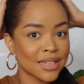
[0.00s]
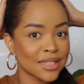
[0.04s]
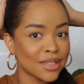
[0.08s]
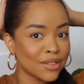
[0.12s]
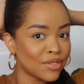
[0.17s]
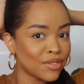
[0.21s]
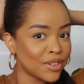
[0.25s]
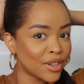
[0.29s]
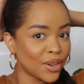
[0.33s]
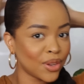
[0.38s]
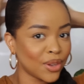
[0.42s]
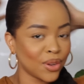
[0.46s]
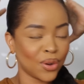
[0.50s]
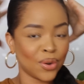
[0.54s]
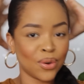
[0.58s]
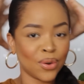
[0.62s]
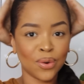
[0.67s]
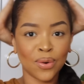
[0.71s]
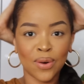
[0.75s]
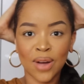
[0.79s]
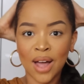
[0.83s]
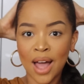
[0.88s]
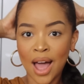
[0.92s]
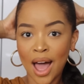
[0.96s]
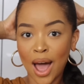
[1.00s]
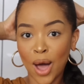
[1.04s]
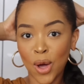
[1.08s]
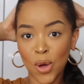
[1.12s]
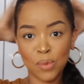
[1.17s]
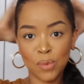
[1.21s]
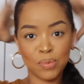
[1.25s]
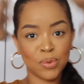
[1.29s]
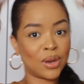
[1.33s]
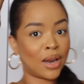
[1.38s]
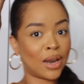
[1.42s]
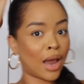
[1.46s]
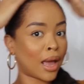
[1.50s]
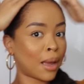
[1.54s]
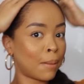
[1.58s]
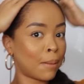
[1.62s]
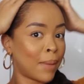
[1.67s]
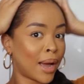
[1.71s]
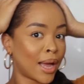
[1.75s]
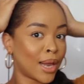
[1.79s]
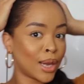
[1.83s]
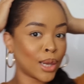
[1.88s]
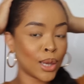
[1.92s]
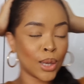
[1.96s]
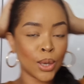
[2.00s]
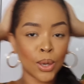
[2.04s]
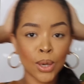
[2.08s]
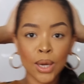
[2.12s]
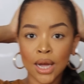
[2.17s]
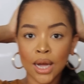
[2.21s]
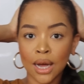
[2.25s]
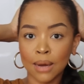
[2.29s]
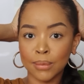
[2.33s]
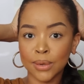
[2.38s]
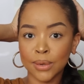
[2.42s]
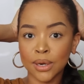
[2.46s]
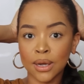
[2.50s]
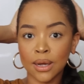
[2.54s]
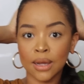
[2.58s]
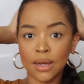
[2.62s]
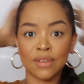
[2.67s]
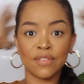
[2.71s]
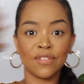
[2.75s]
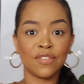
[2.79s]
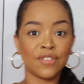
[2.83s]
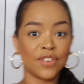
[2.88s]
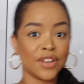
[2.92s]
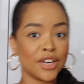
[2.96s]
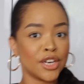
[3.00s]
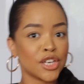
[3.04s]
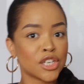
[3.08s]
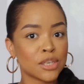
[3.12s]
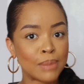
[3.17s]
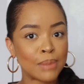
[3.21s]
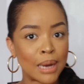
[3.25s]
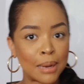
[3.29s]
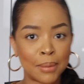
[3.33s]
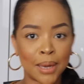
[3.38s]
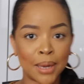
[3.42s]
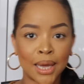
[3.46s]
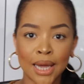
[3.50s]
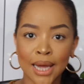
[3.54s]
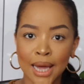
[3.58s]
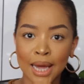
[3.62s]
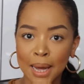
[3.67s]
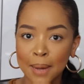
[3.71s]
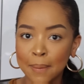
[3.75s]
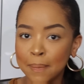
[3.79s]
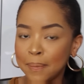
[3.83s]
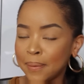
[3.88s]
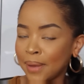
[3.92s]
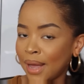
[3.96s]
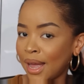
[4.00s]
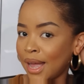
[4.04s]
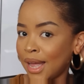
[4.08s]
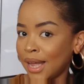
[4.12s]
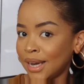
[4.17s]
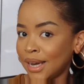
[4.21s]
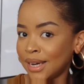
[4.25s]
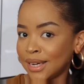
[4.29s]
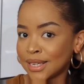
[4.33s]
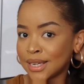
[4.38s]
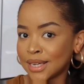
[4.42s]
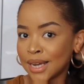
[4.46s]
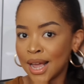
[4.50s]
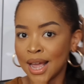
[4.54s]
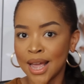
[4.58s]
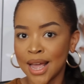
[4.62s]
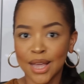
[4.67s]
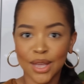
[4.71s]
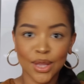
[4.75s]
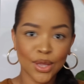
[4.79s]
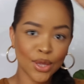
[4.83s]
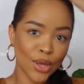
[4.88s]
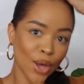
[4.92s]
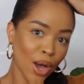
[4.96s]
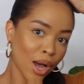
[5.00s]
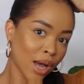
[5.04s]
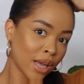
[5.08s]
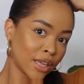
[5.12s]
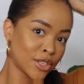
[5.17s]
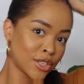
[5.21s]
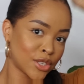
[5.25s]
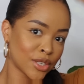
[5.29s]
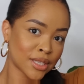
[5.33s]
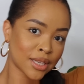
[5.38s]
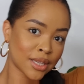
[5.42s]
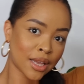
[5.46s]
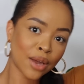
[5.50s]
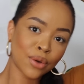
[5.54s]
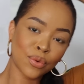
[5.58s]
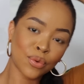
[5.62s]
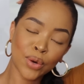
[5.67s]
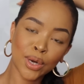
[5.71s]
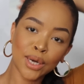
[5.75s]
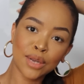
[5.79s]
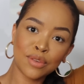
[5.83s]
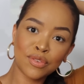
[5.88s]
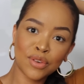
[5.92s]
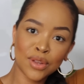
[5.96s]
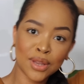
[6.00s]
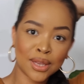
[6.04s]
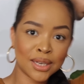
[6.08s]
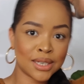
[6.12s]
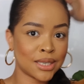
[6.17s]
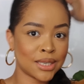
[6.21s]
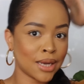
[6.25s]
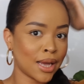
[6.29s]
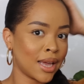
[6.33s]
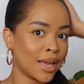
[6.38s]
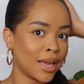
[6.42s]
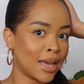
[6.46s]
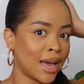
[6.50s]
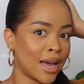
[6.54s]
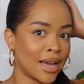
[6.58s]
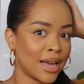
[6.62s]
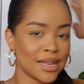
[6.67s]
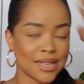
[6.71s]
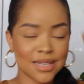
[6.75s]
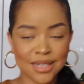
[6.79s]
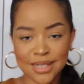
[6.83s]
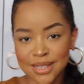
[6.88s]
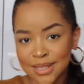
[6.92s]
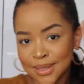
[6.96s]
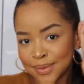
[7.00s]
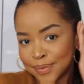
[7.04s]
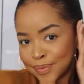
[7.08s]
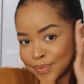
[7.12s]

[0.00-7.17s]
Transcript: the video. I hope you like my look. I'm gonna finish my makeup and yeah, just get ready for the day, guys.